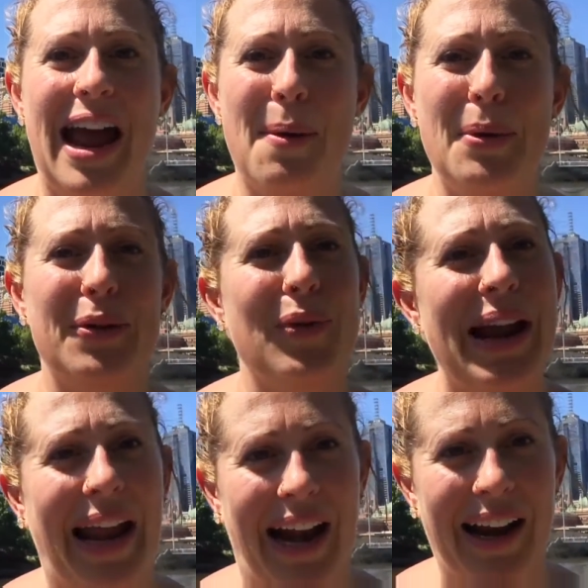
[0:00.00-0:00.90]
happened
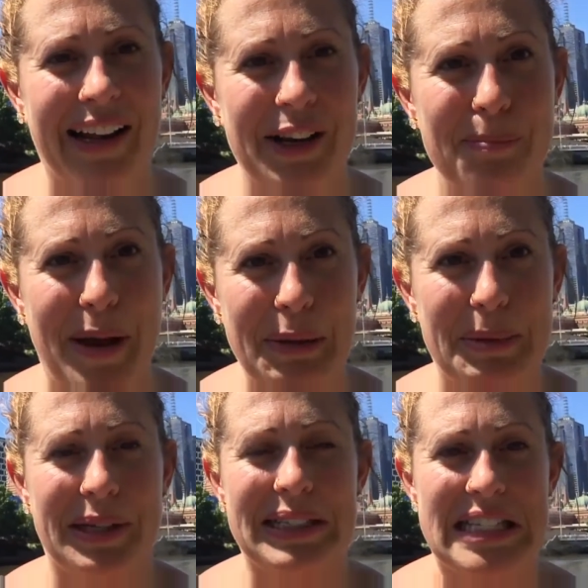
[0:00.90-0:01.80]
right here in
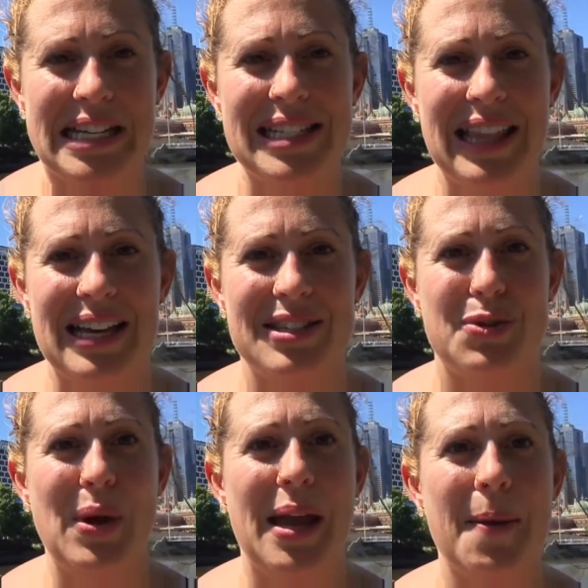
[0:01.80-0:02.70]
Melbourne just
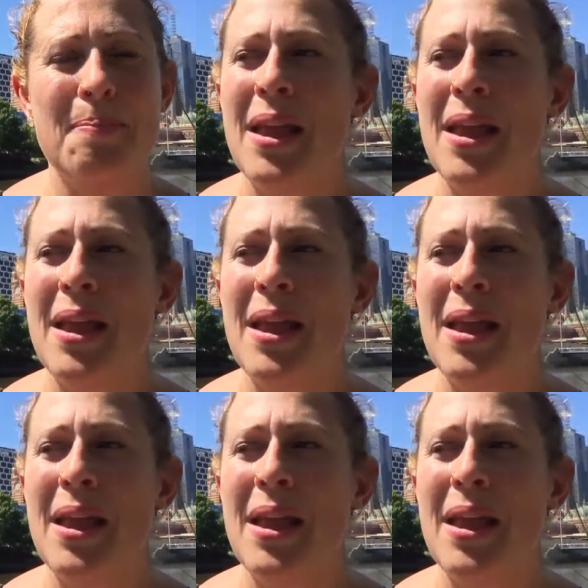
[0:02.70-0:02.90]
last week.